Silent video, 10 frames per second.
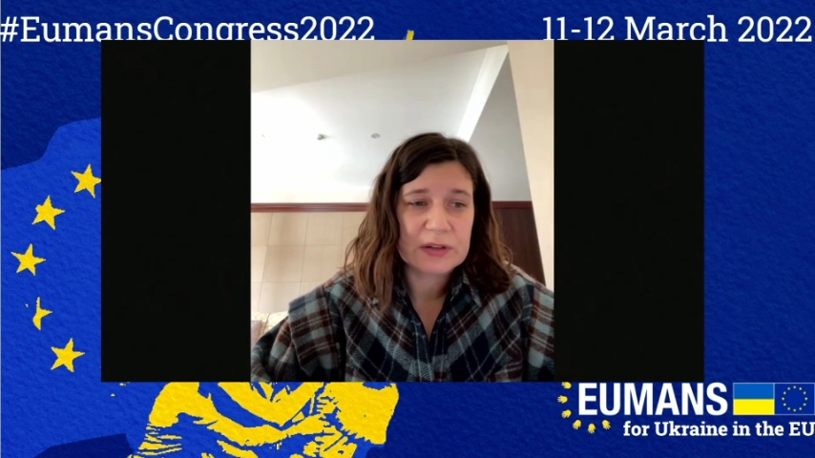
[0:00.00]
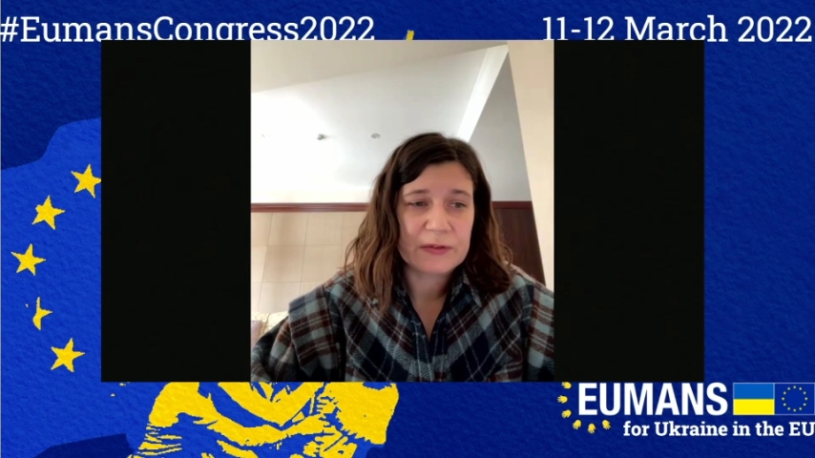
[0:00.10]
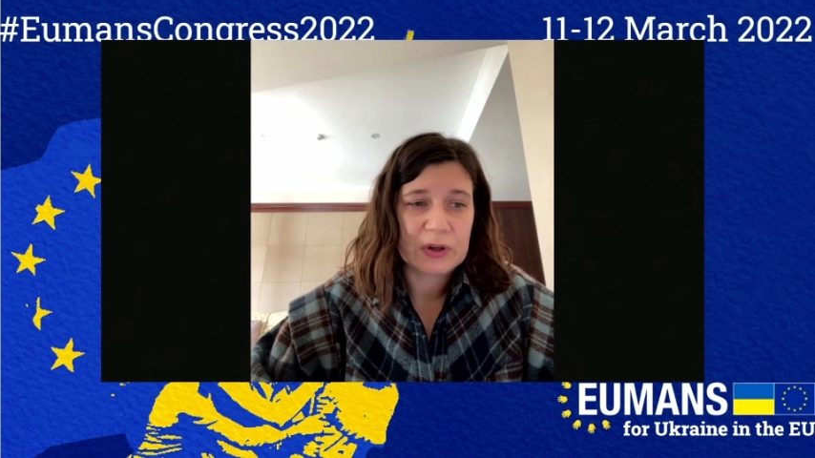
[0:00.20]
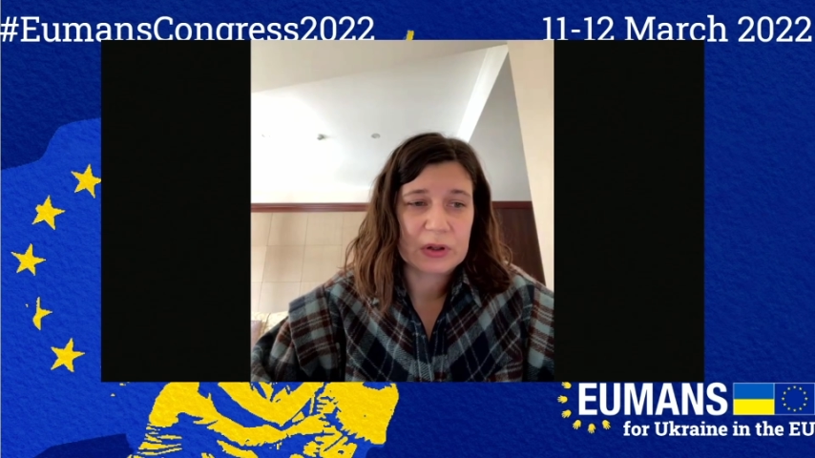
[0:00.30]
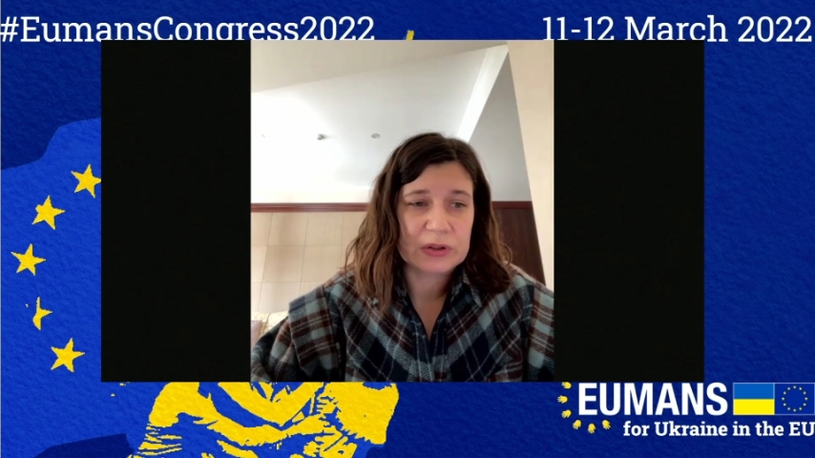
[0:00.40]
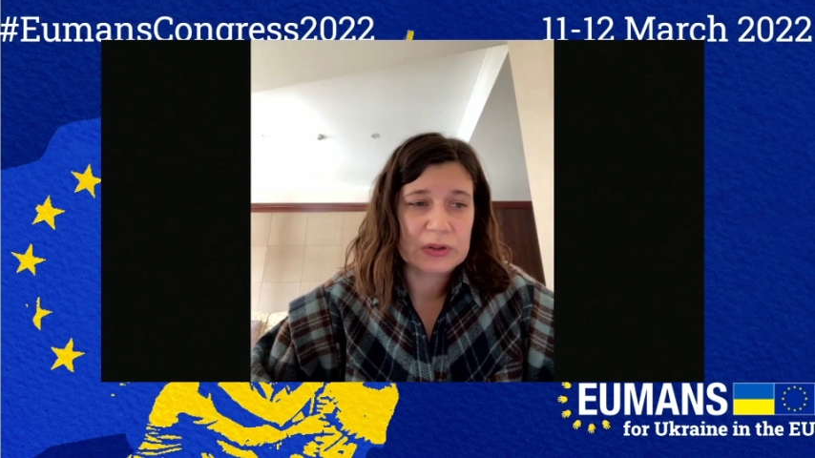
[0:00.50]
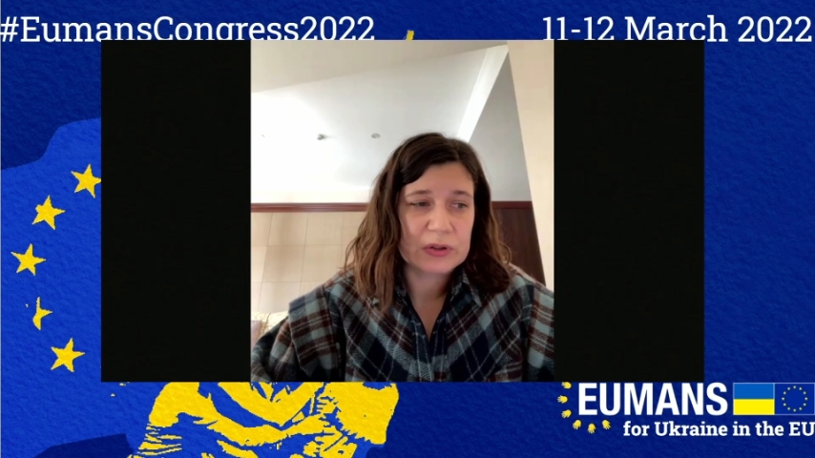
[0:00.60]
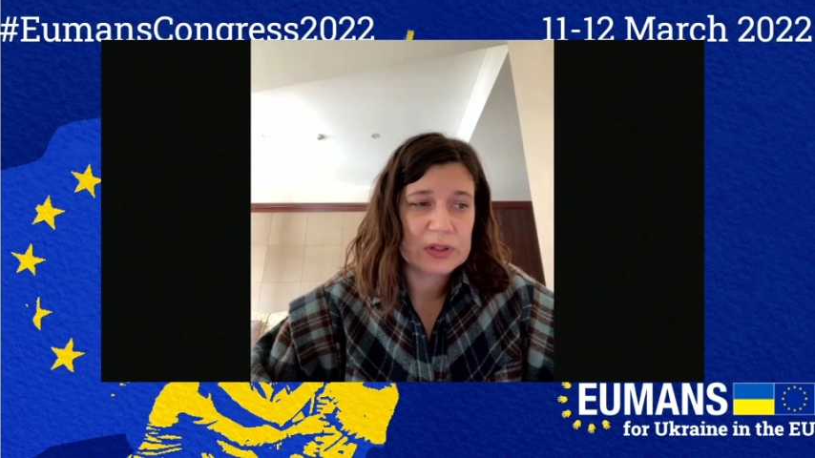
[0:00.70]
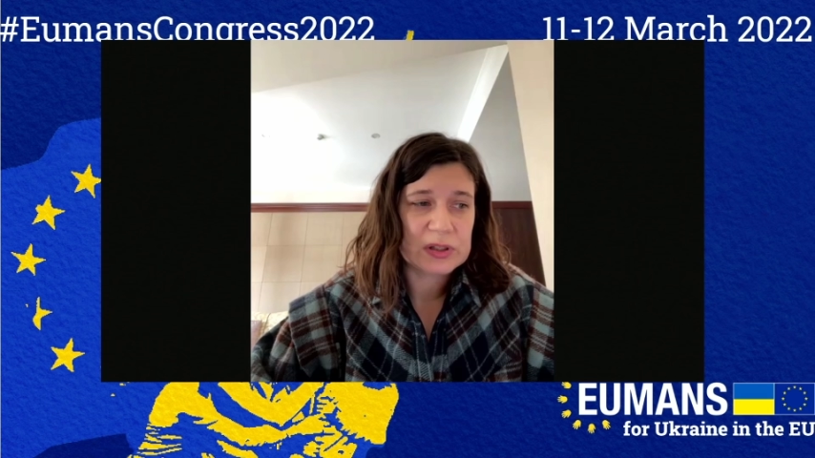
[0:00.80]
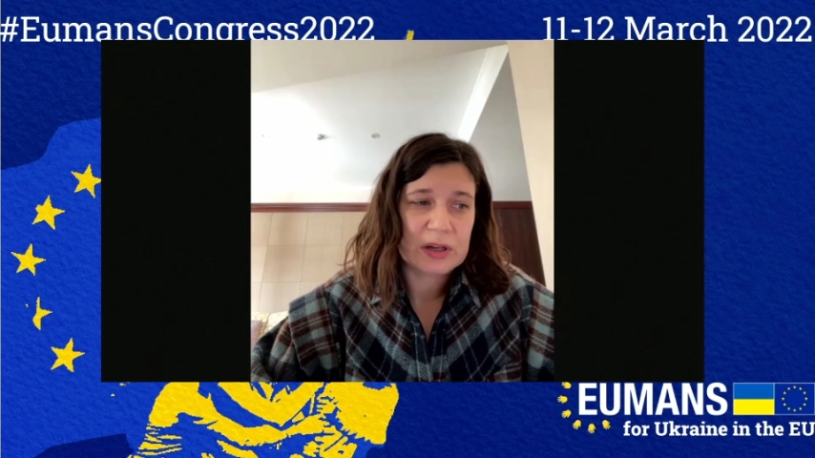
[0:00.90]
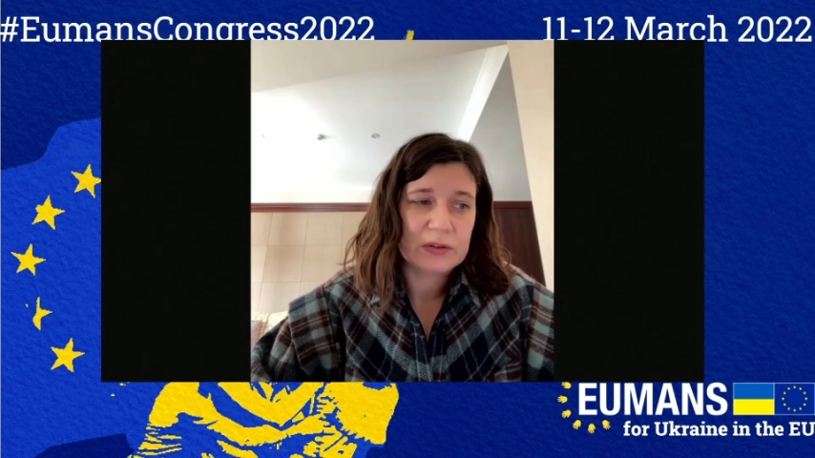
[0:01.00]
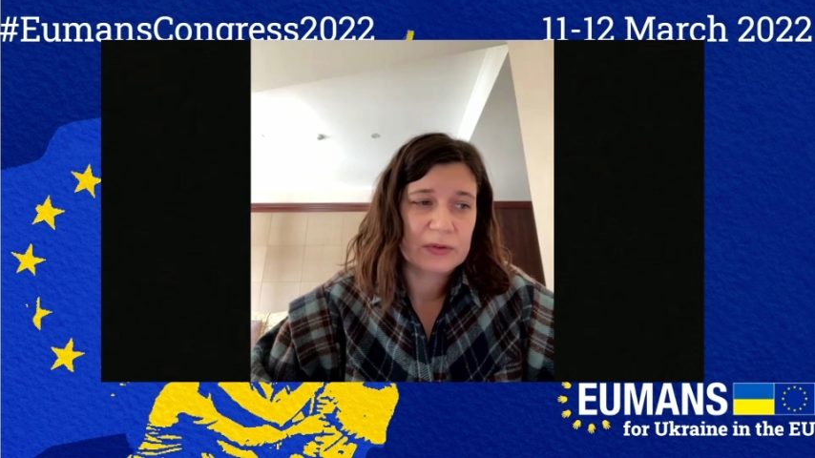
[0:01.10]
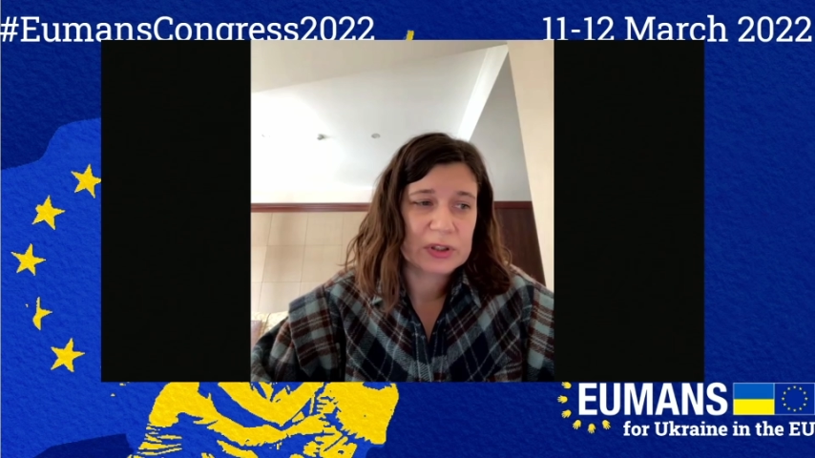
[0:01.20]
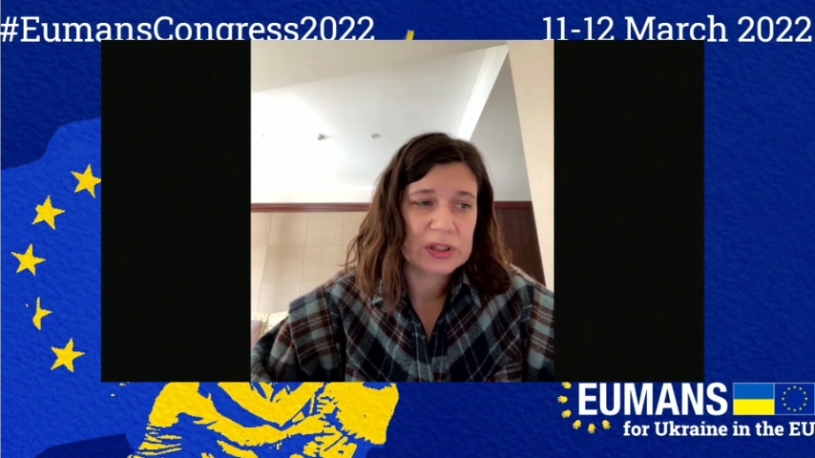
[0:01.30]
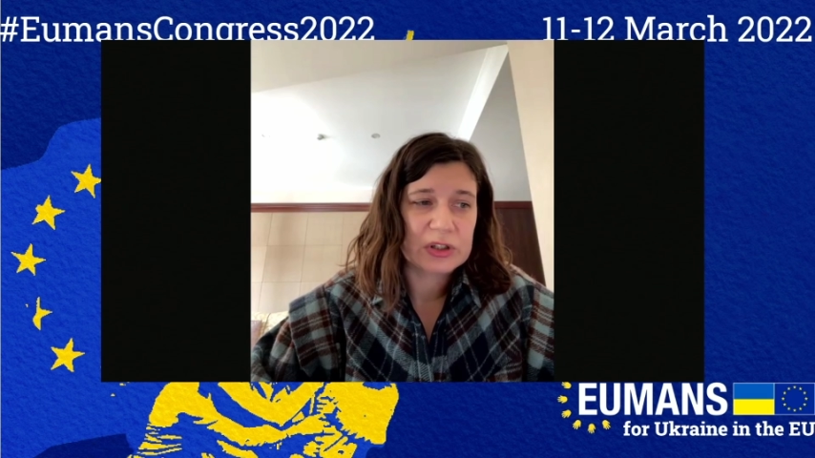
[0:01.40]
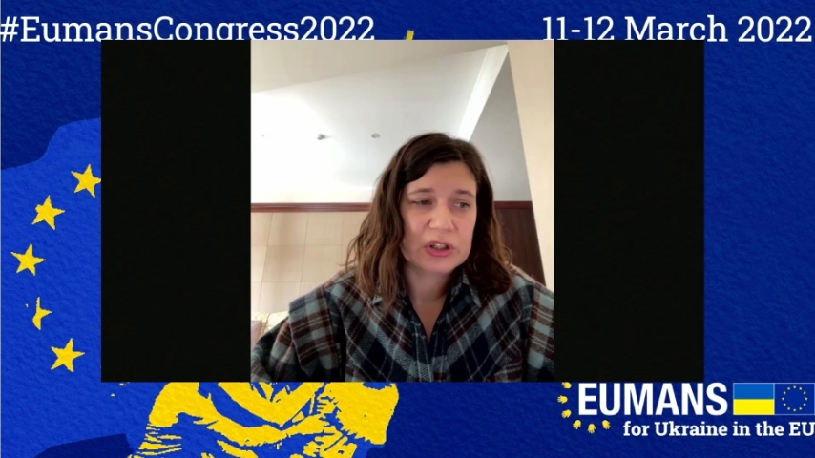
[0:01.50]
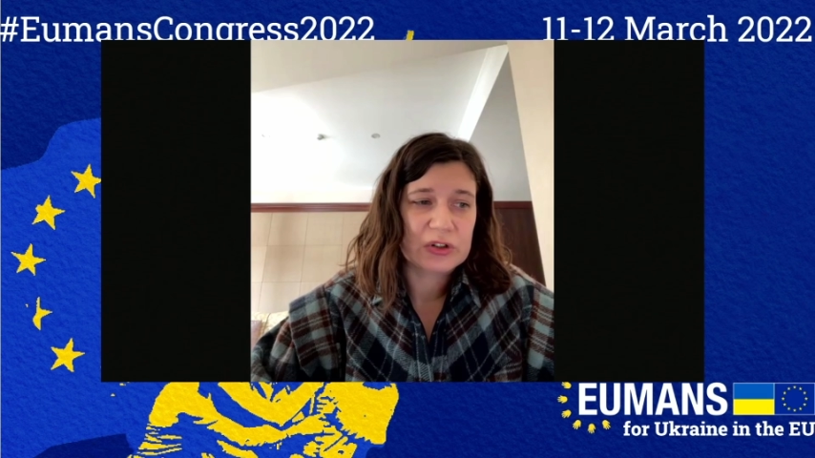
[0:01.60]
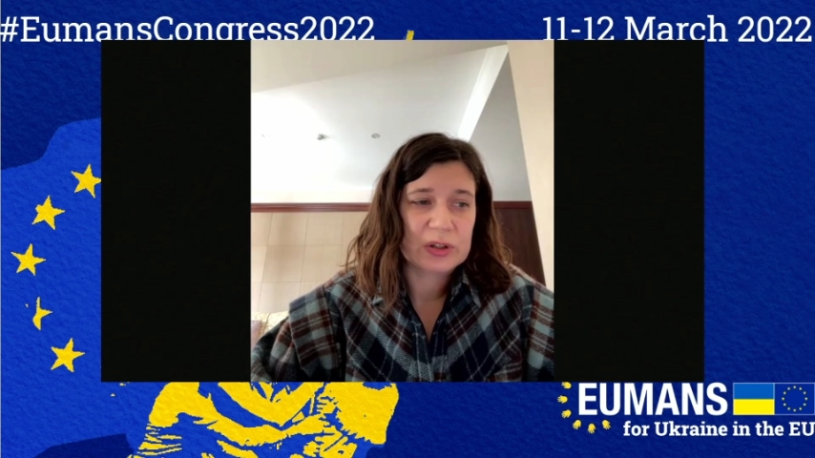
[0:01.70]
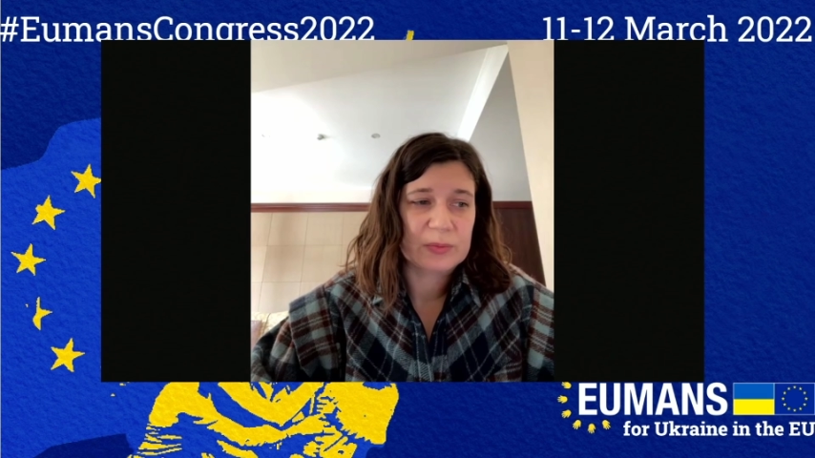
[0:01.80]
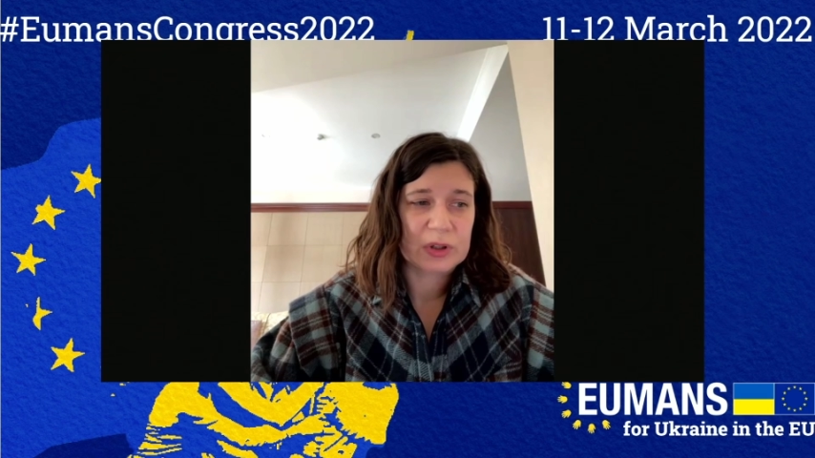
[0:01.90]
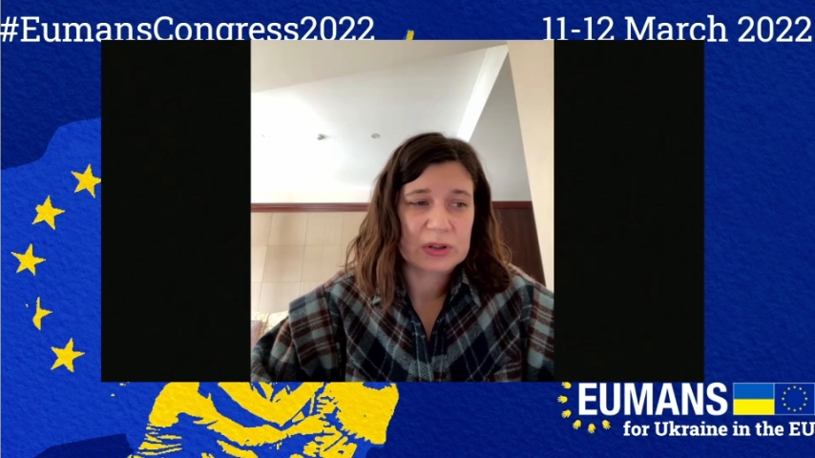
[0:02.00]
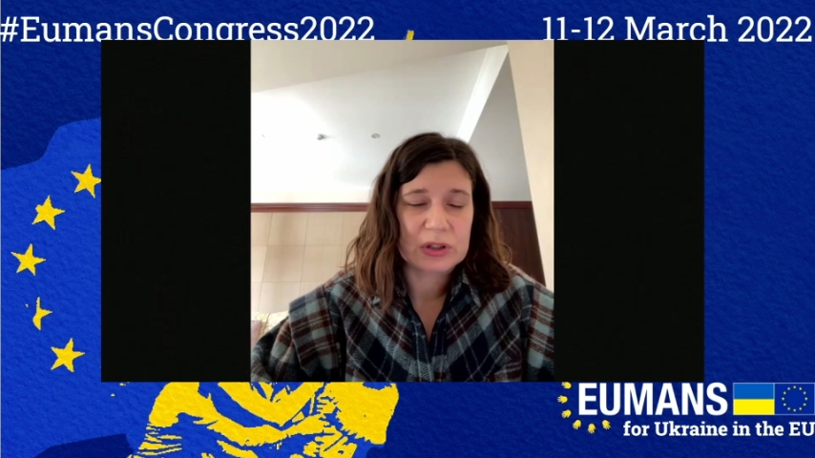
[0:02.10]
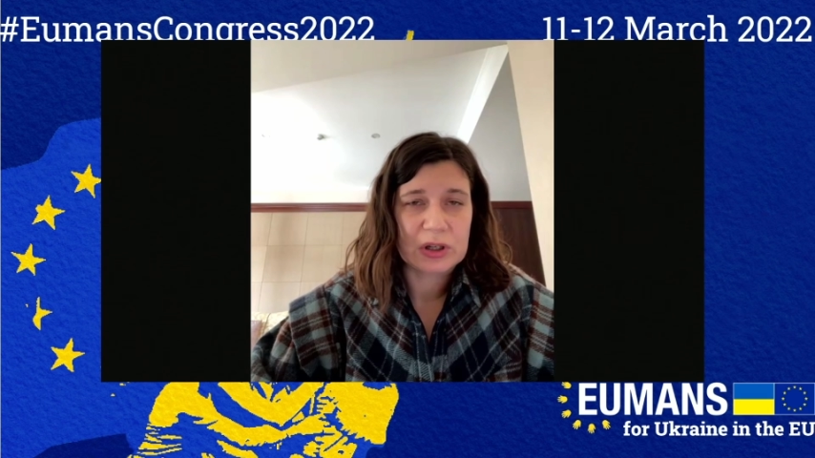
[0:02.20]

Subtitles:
difficult to stand for such treatment